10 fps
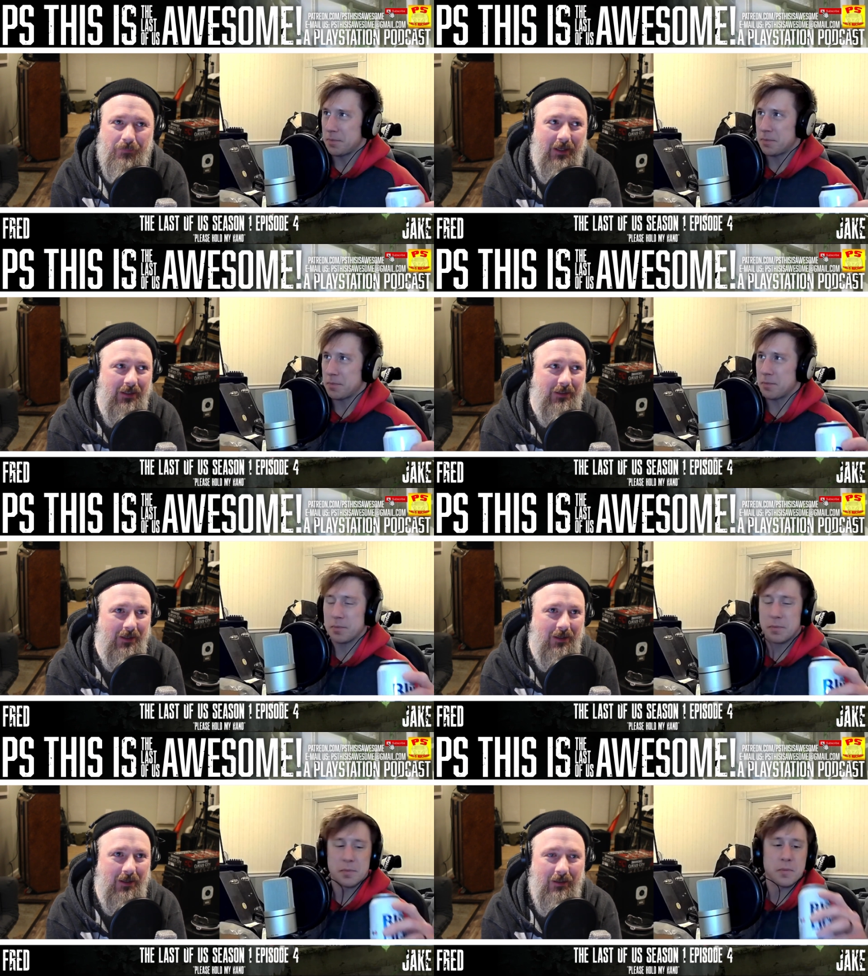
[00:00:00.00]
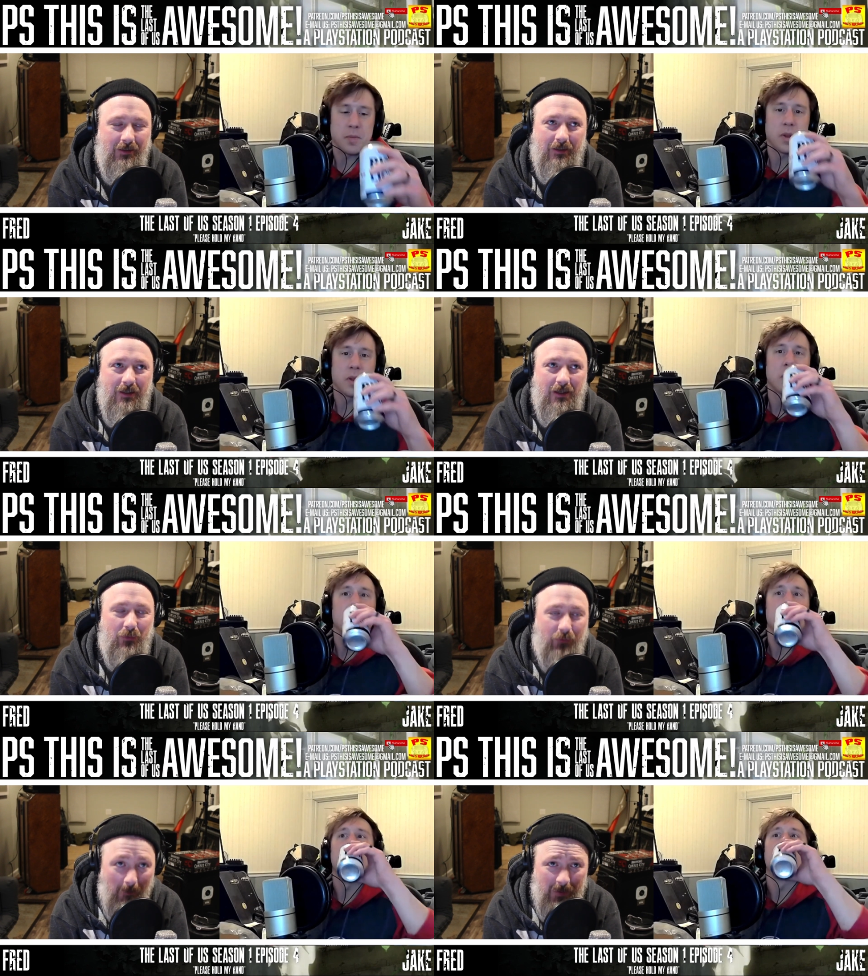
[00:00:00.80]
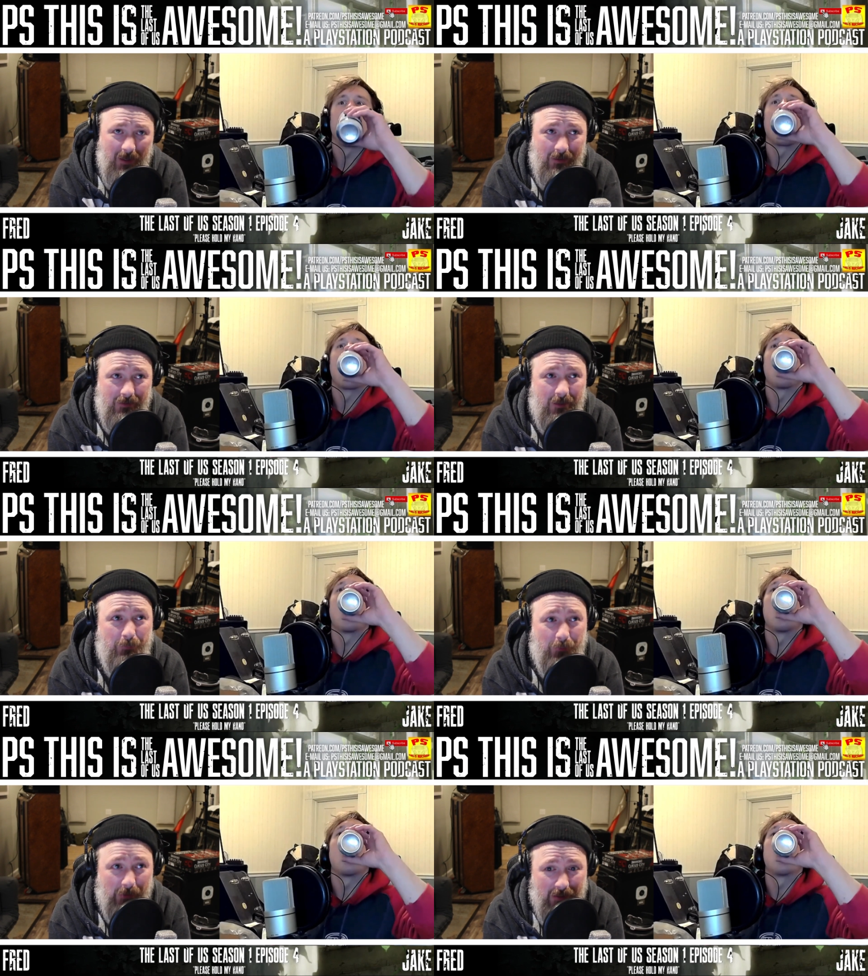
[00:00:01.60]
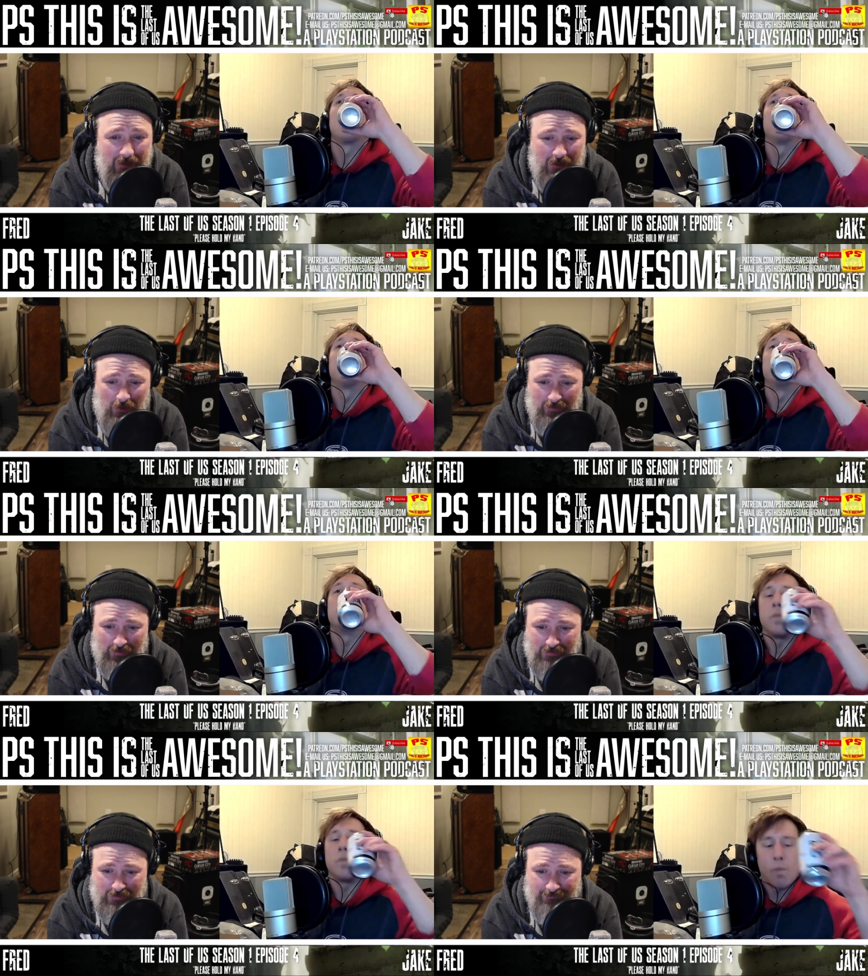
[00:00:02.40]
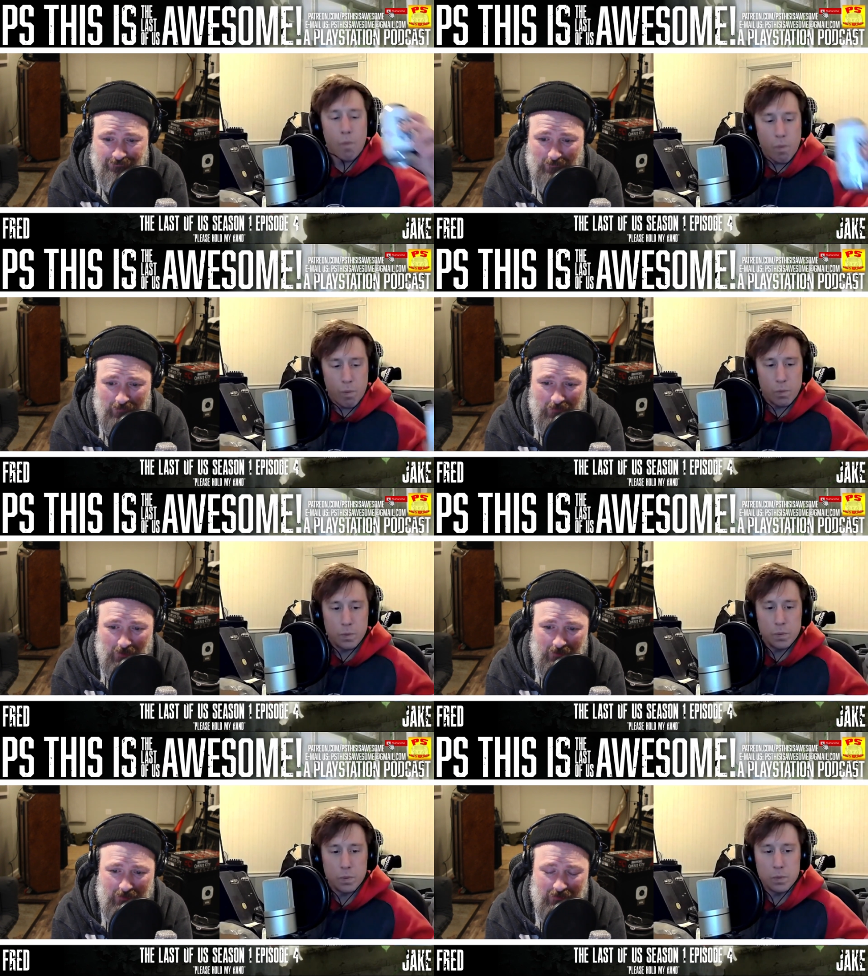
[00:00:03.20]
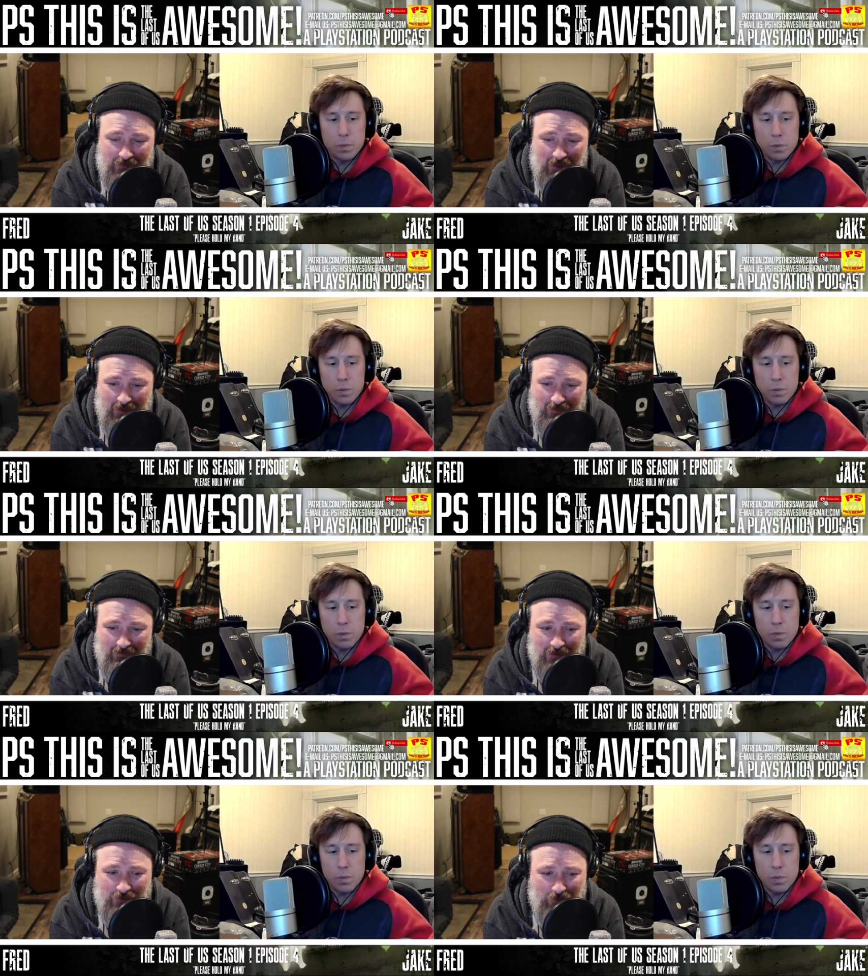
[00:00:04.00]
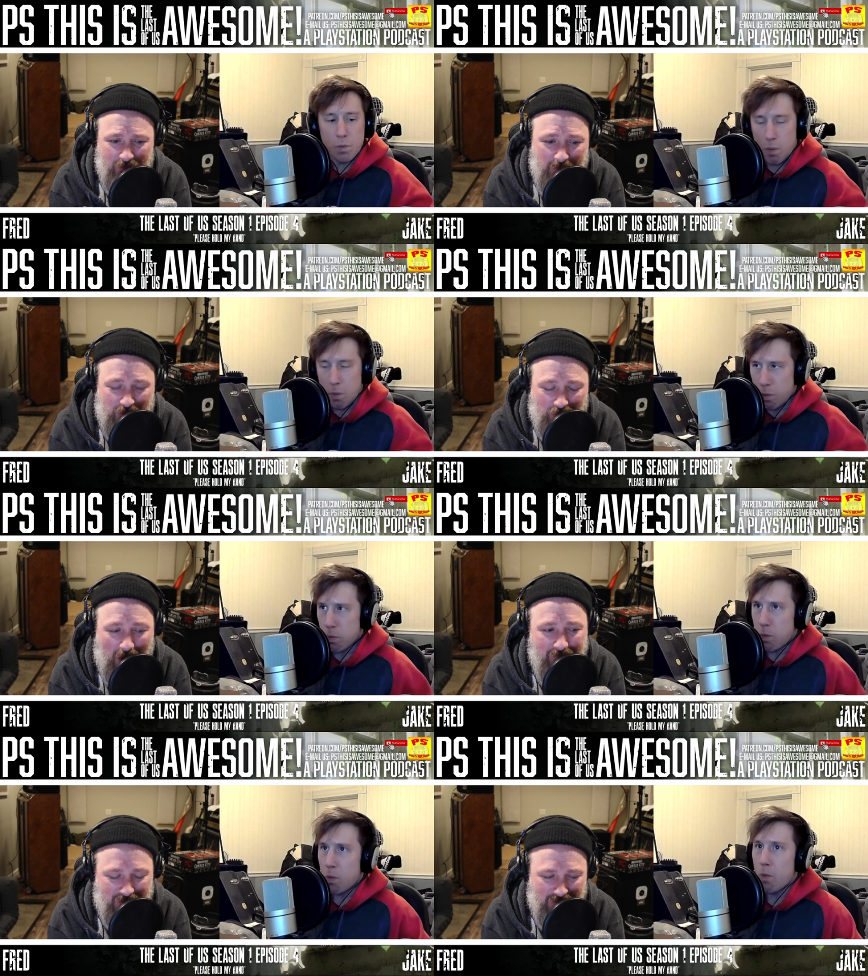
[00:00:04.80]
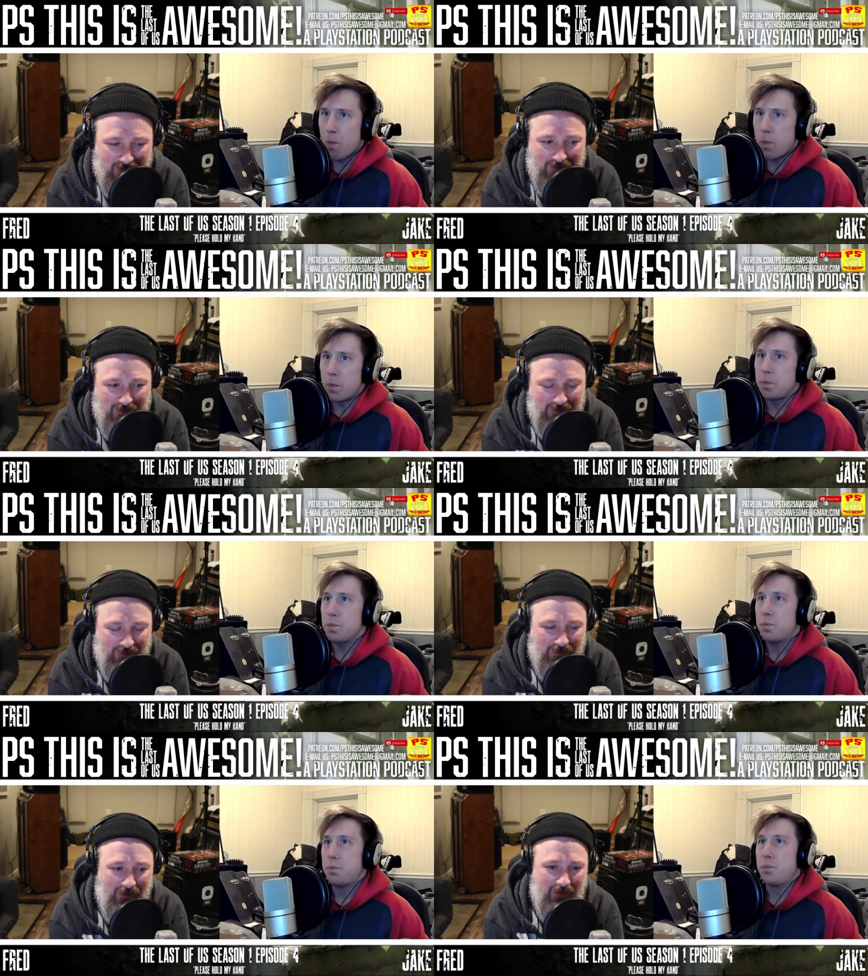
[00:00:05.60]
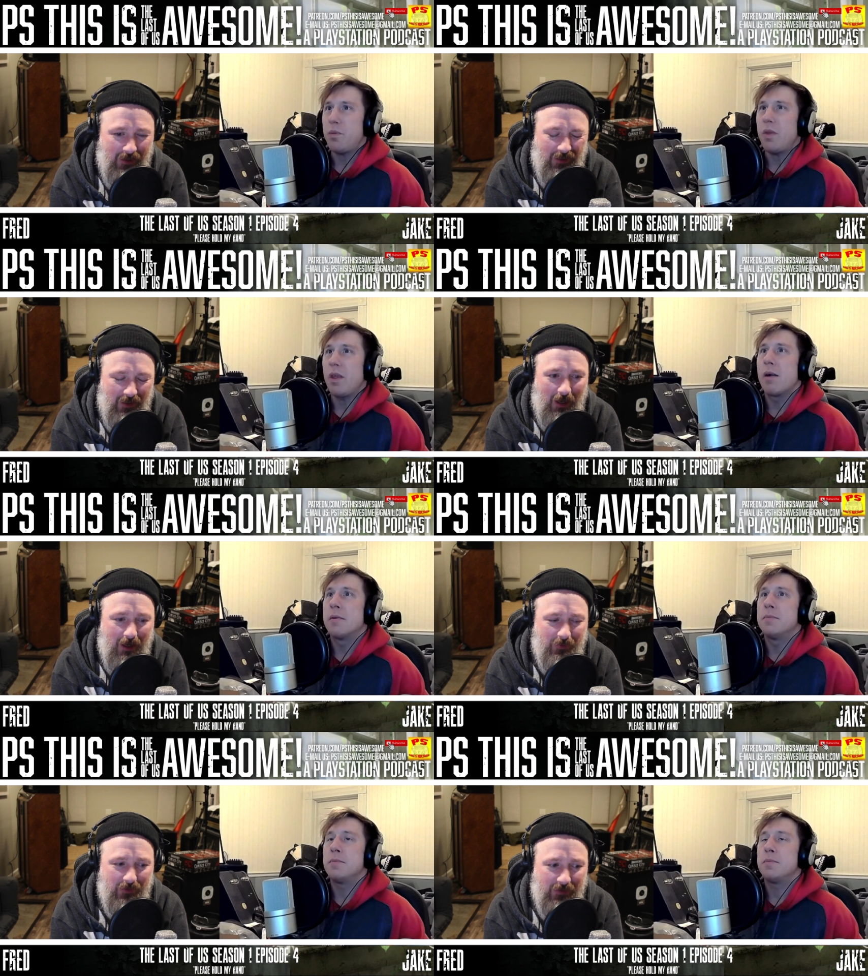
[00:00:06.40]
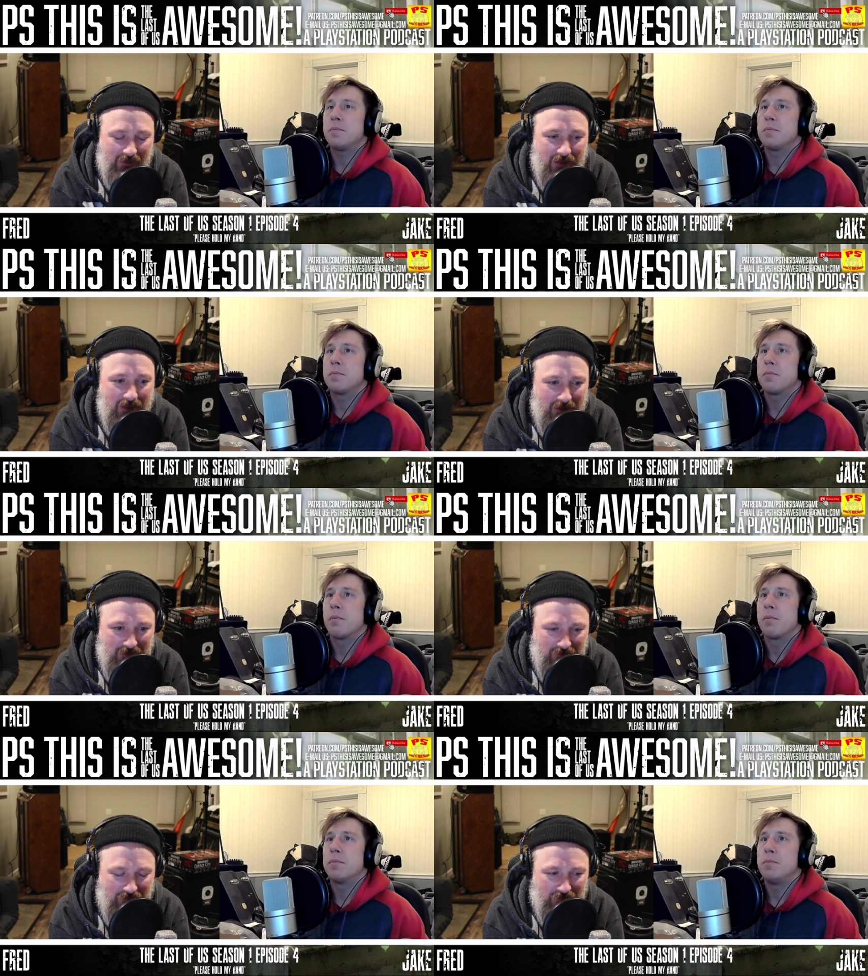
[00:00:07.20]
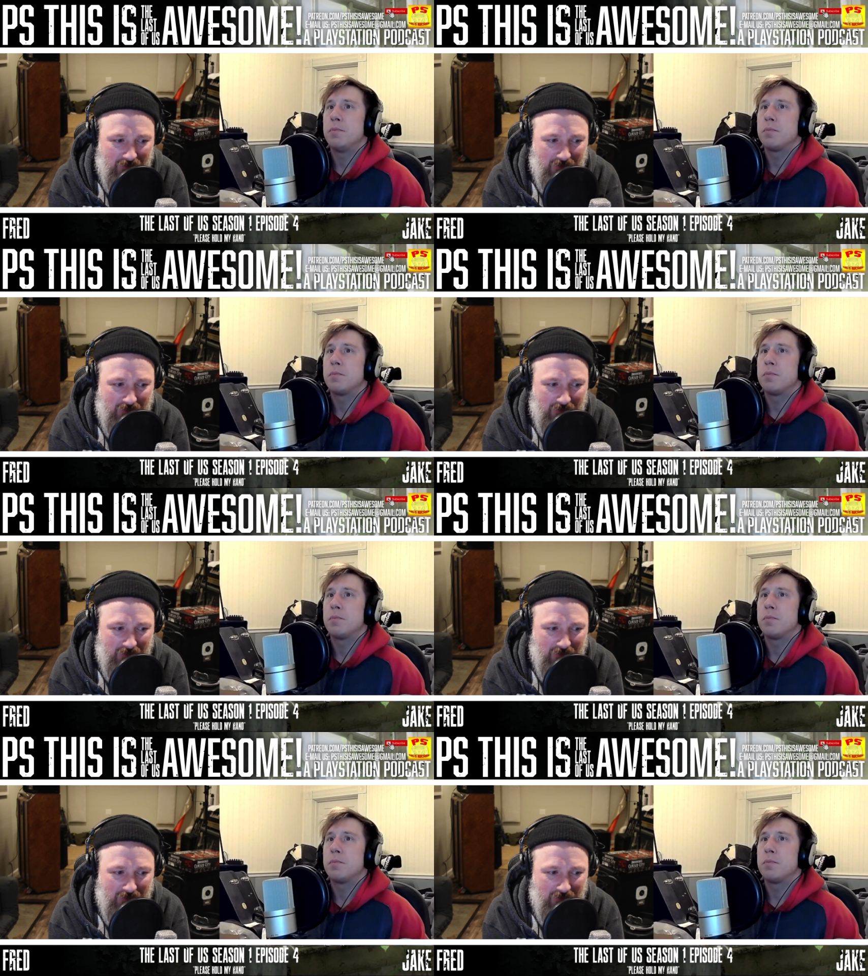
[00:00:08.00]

Speaker 1: And if I'm being completely honest, they do this big driving scene, and then I believe